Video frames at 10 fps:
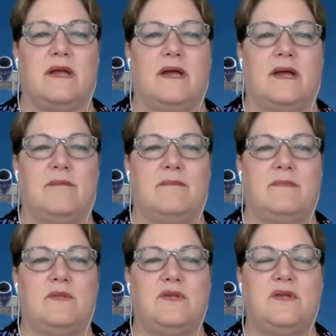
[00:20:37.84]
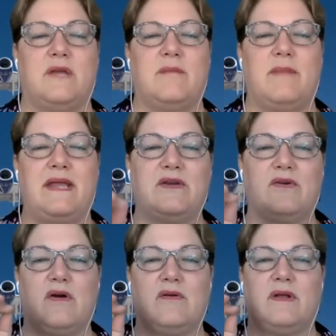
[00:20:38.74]
um you can make your
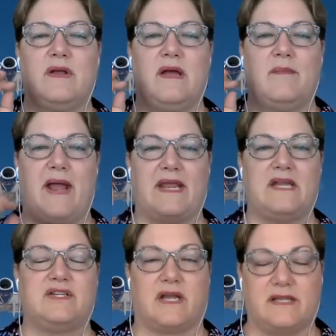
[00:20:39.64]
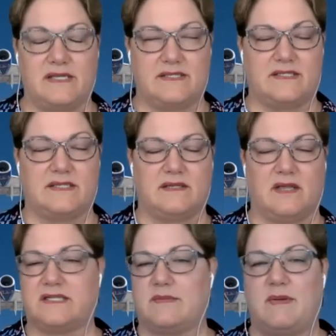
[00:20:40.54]
own uh, packing checklist
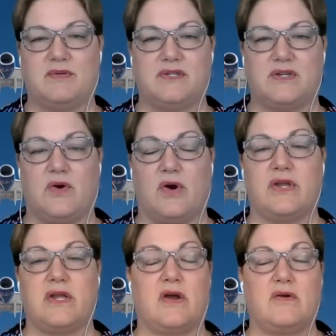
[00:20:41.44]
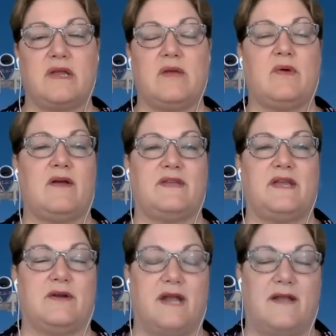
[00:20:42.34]
lots of people do or you can go get one off the
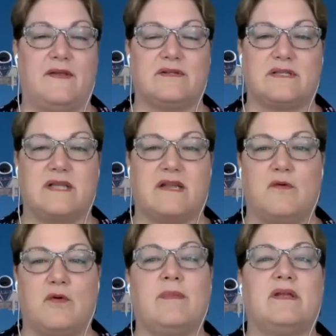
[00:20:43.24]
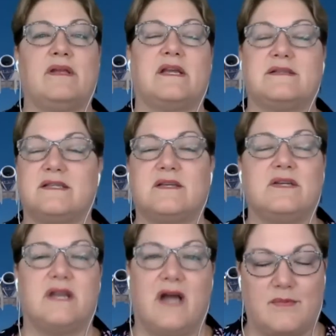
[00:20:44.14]
internet there's like 4 million
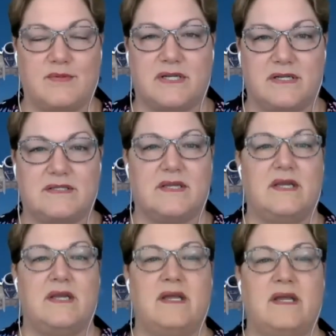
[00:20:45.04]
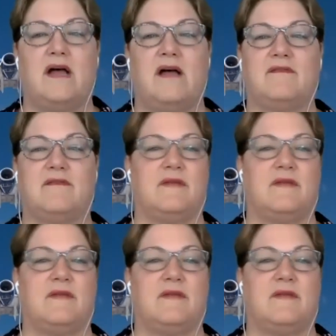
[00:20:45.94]
gazillion options of